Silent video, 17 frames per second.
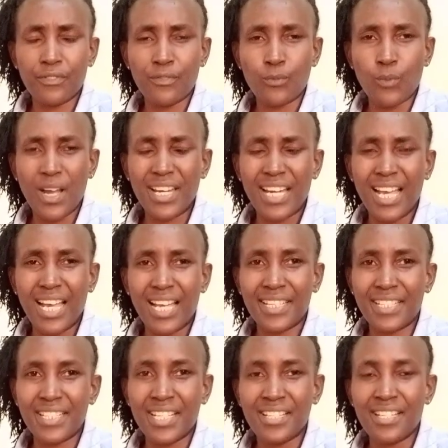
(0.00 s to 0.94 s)

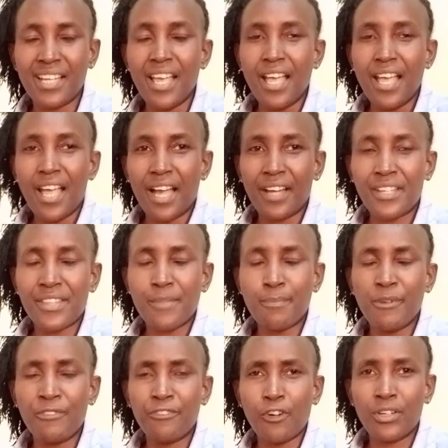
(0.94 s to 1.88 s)
100,
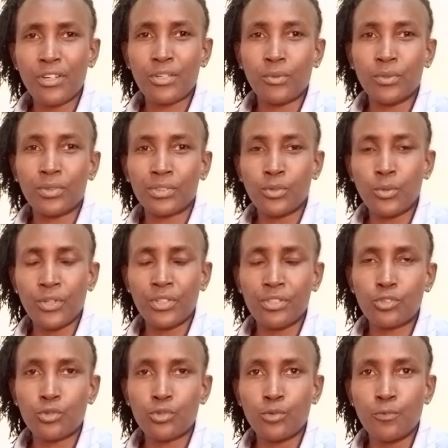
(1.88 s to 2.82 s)
and before it was
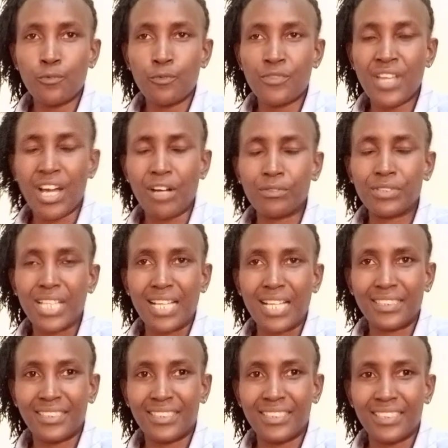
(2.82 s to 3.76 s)
going to
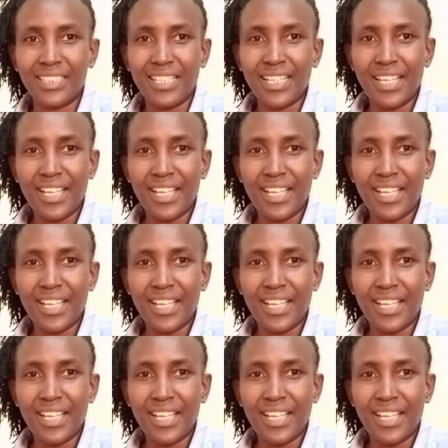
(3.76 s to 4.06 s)
thousands,